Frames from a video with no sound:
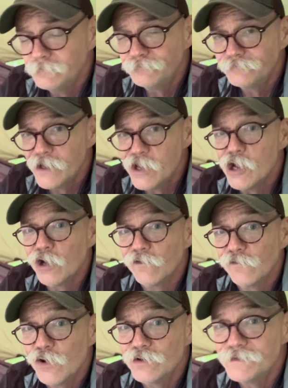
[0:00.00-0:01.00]
younger
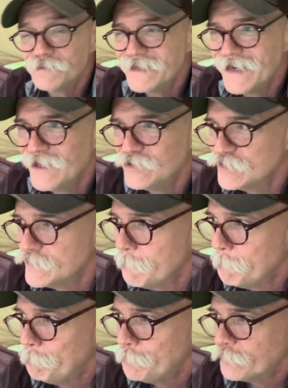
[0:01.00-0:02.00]
folks, some teenagers
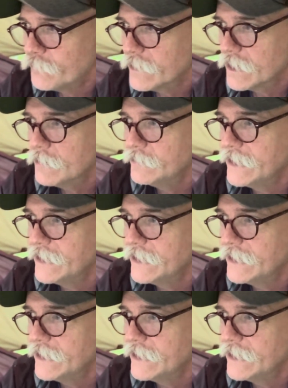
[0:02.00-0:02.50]
coming